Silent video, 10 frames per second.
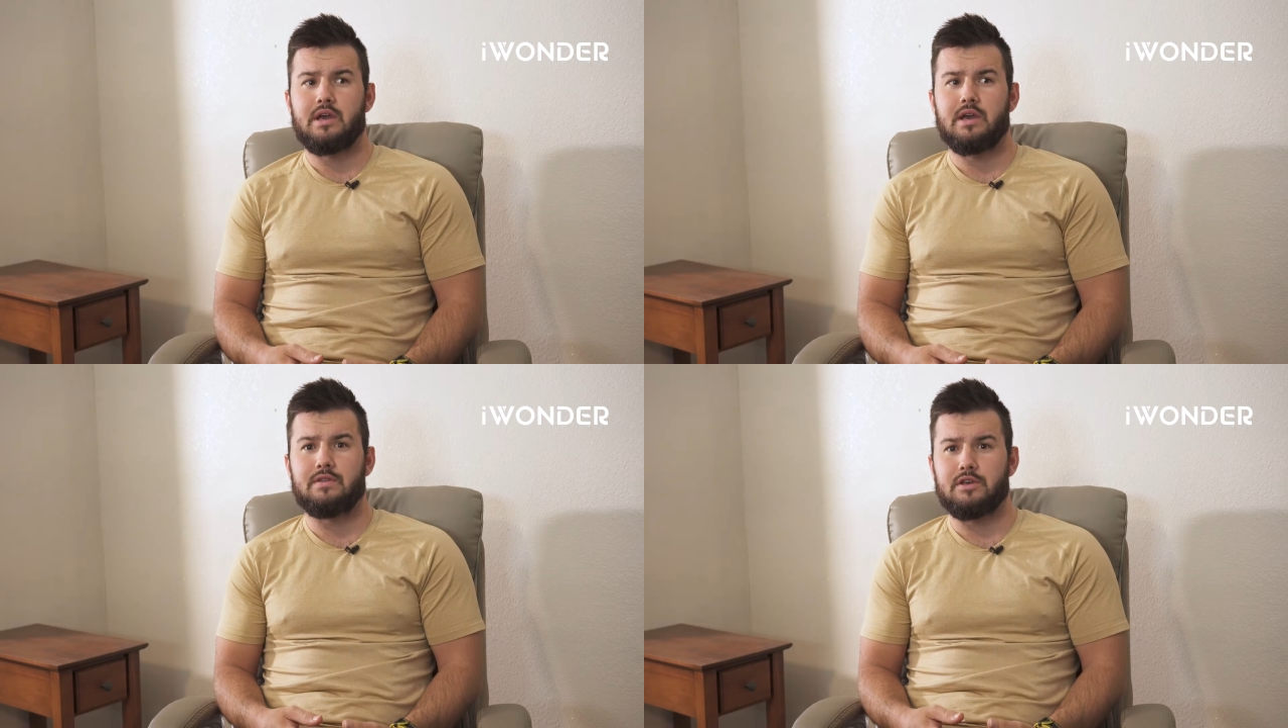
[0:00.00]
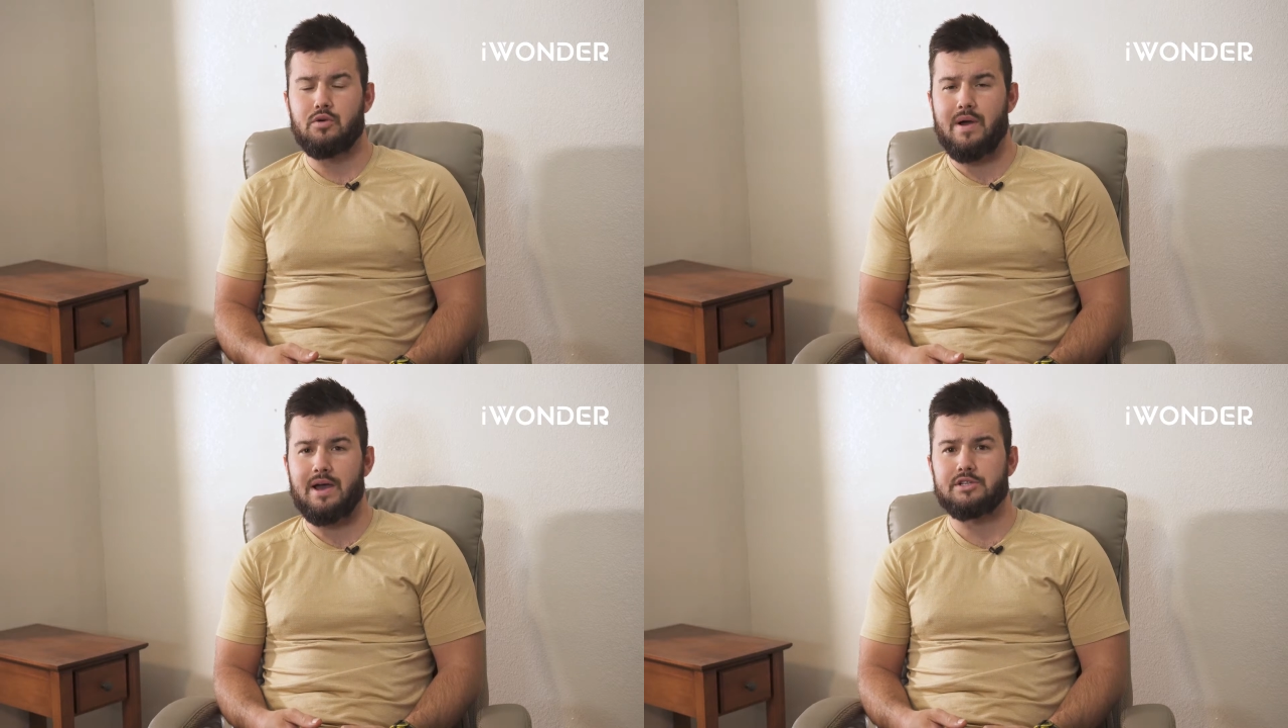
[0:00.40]
in
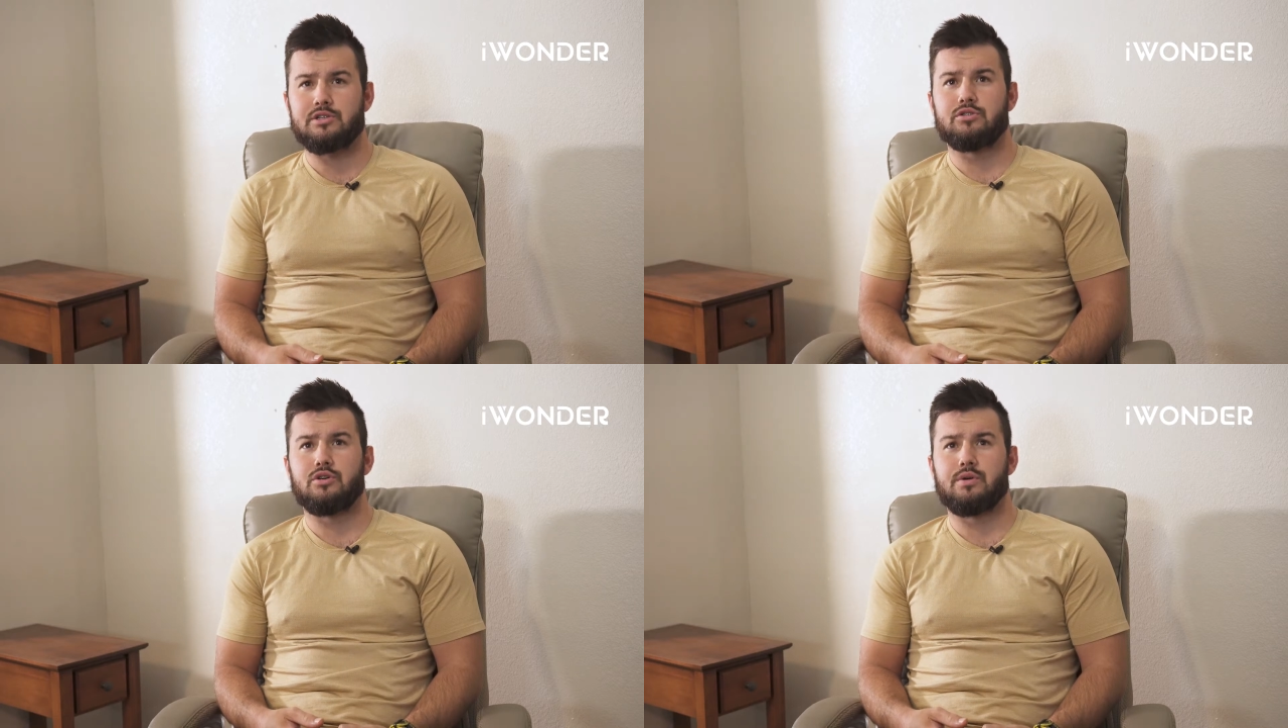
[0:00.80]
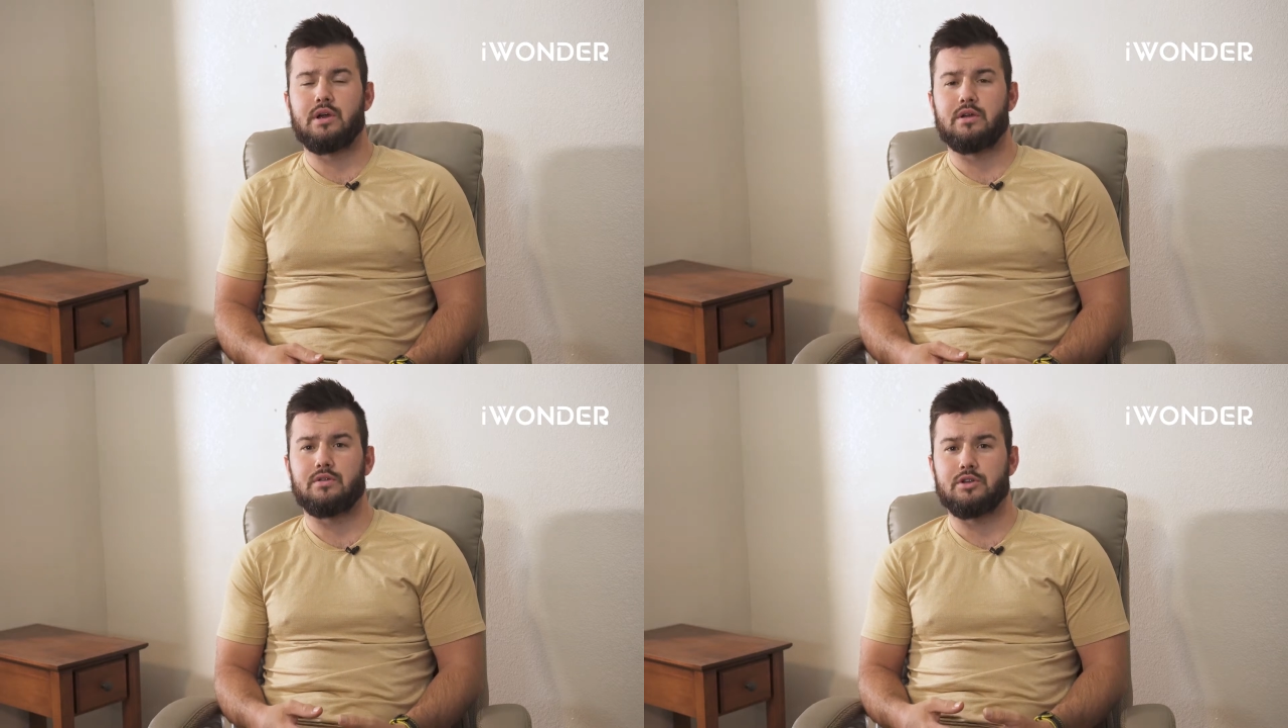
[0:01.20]
the US
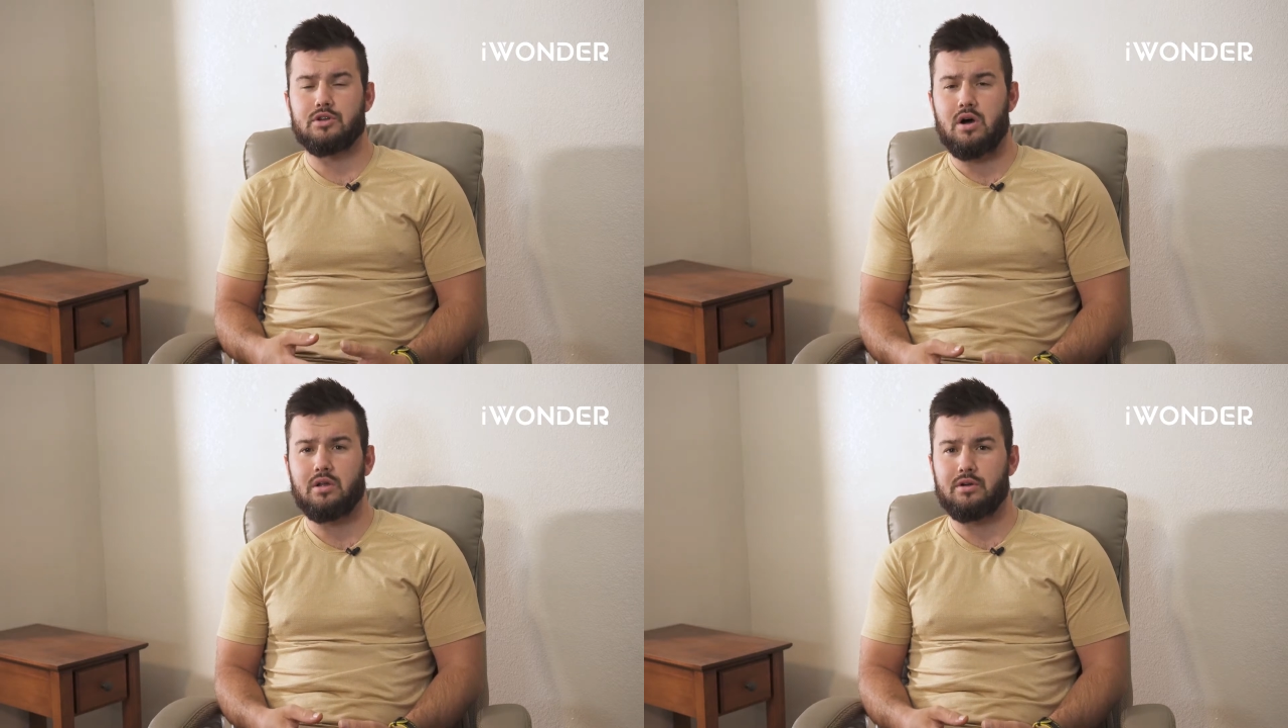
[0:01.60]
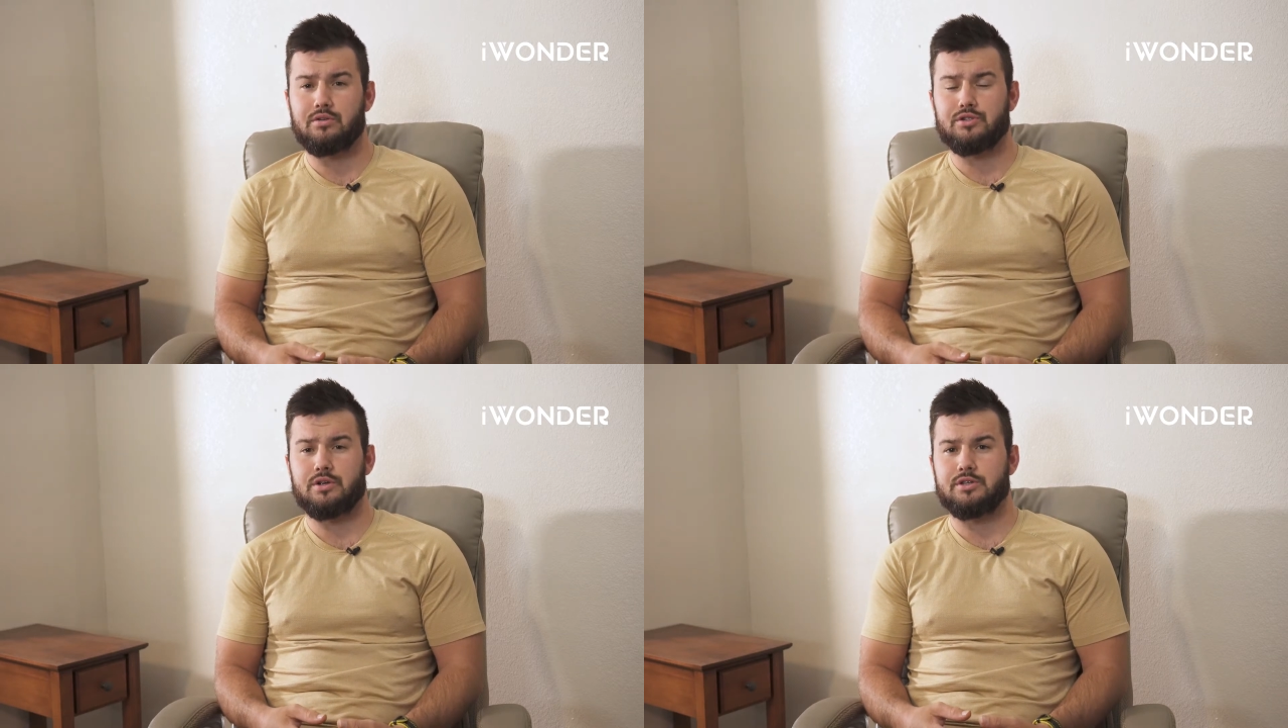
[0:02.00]
during the
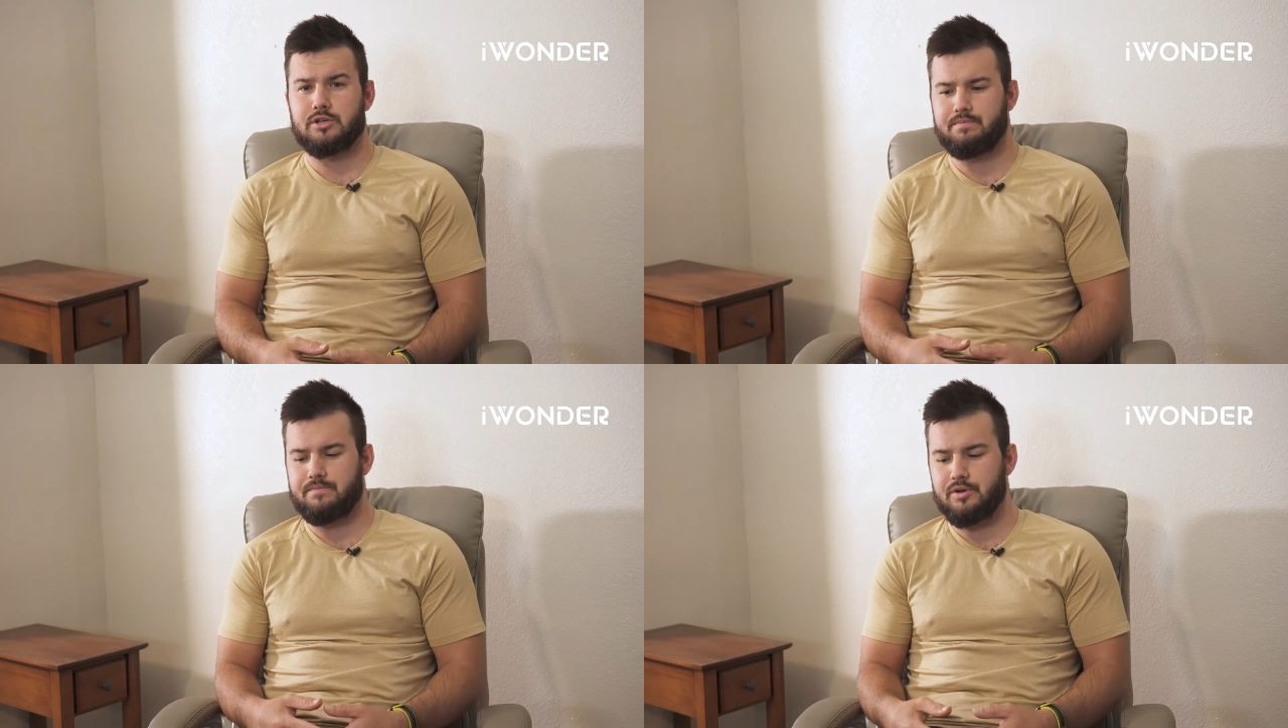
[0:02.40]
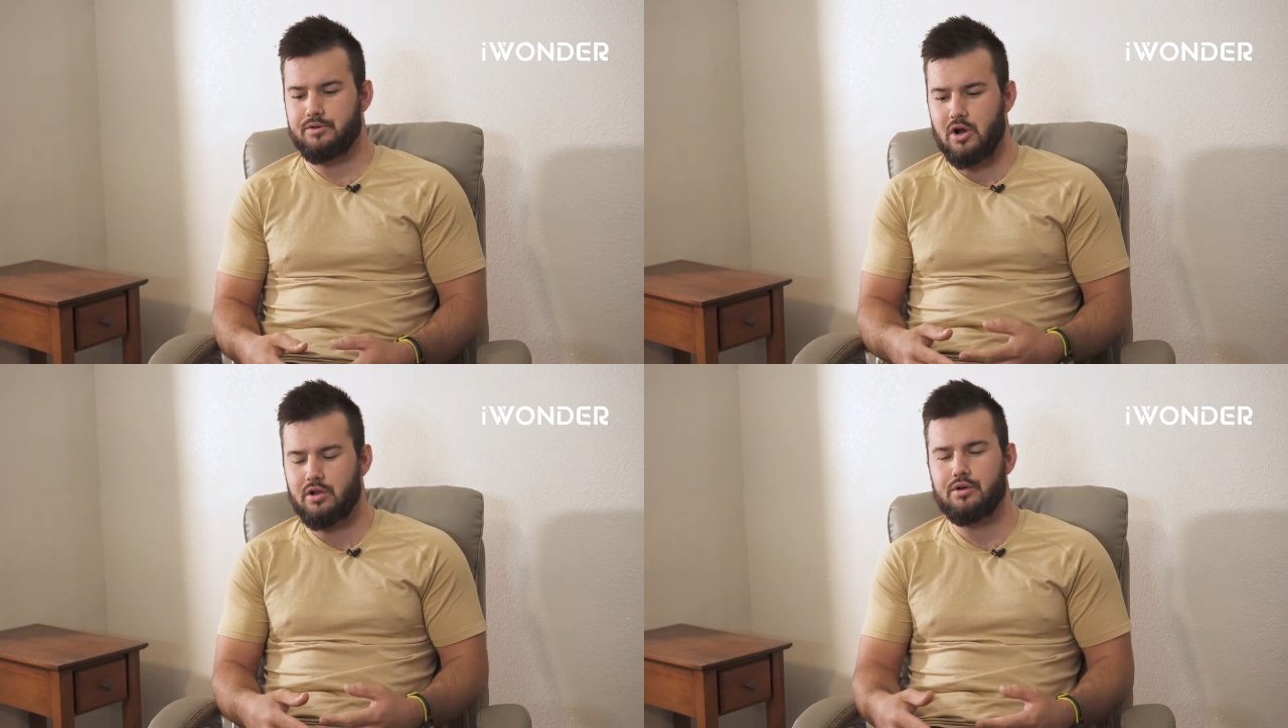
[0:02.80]

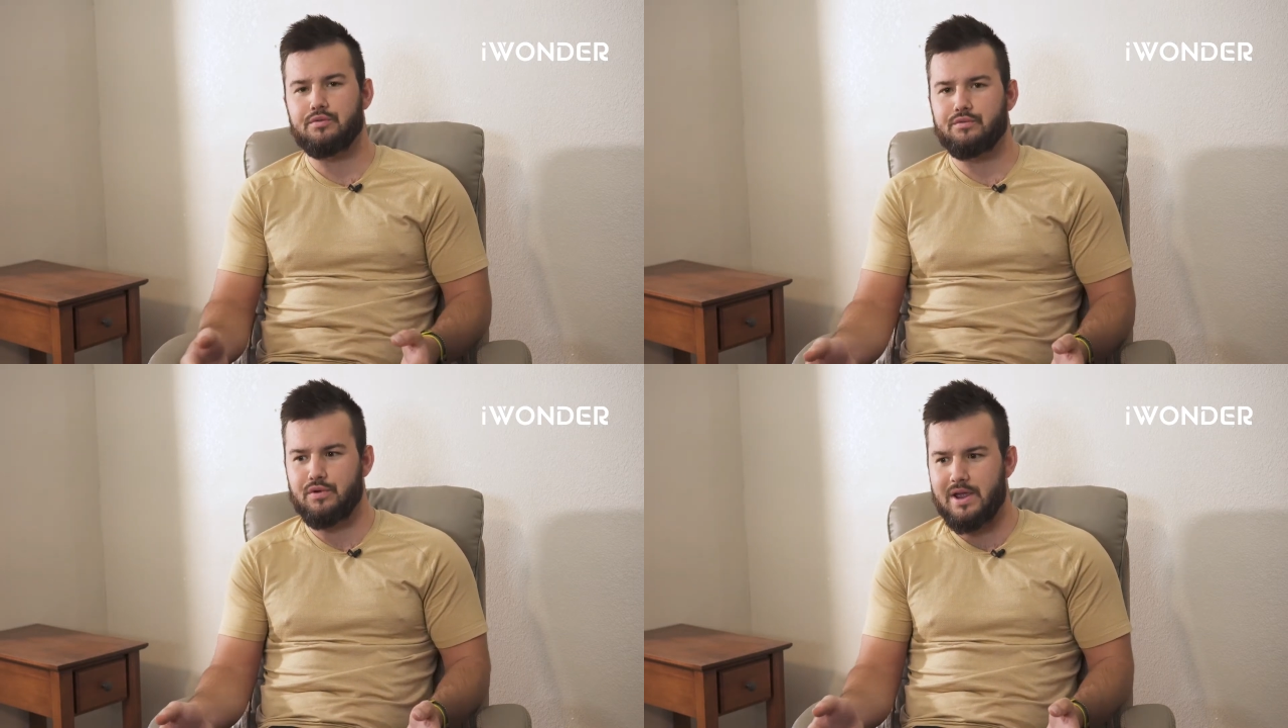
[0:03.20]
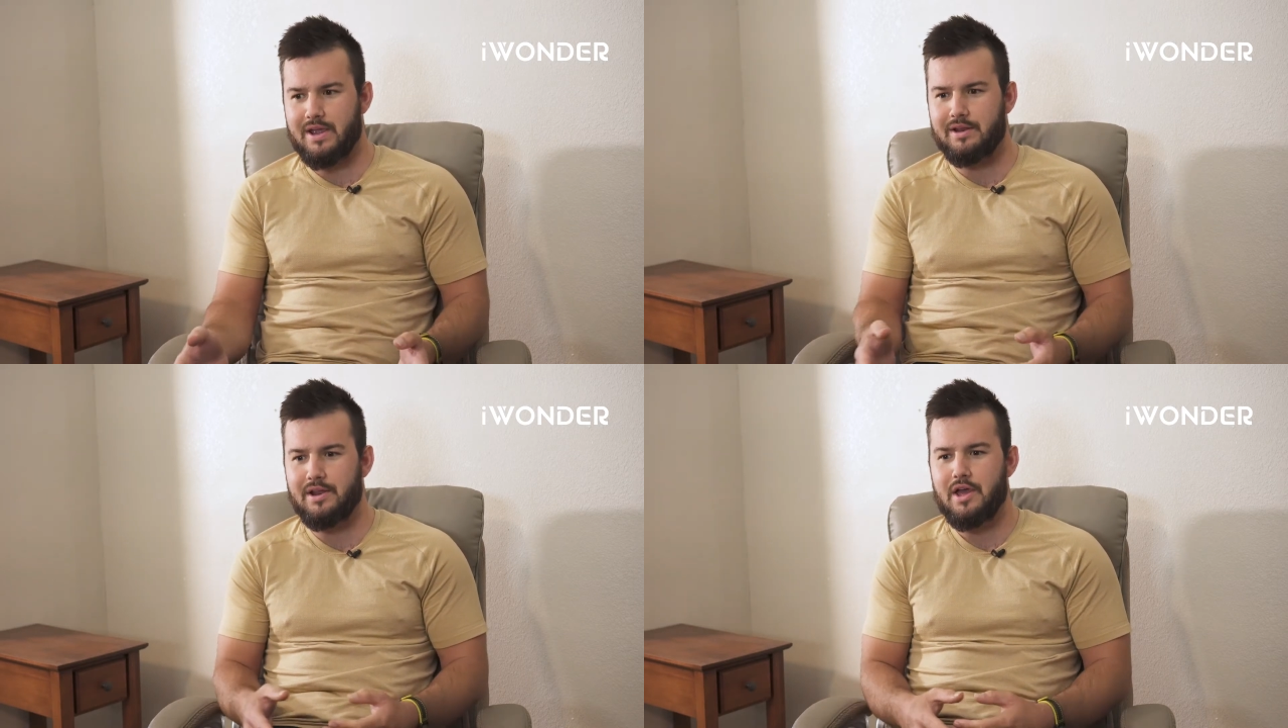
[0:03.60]
dollar
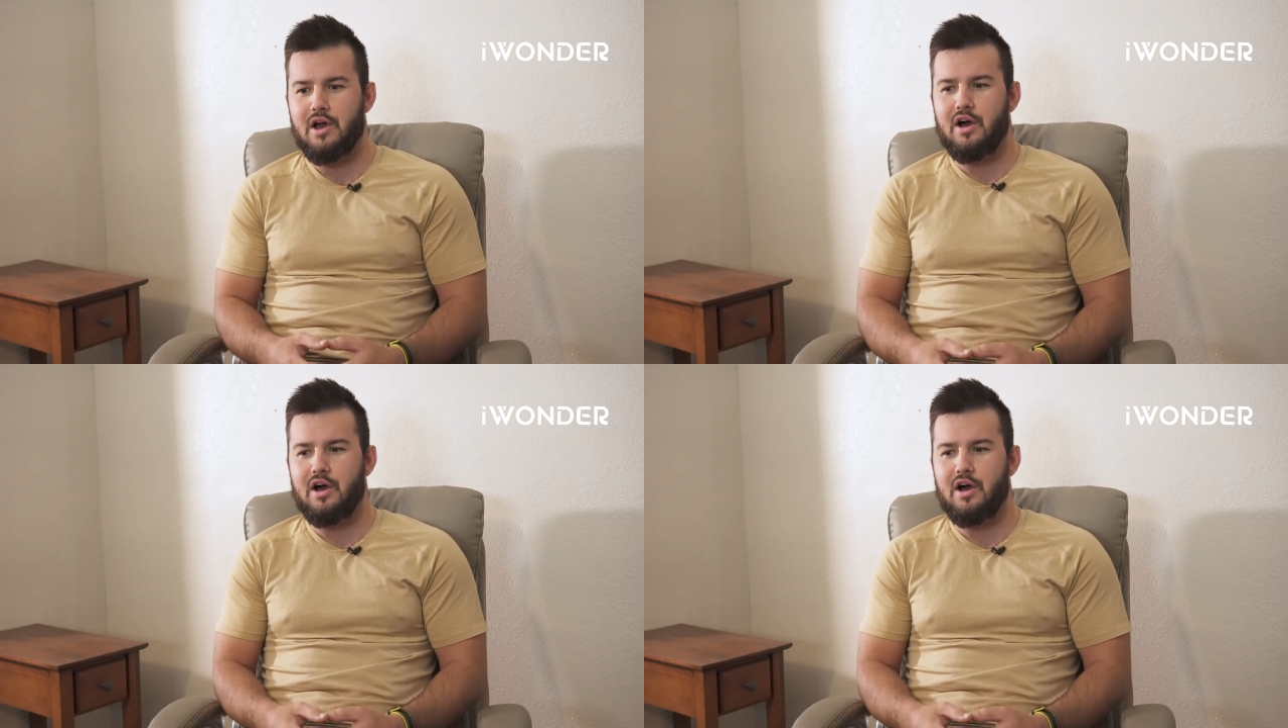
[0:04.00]
reign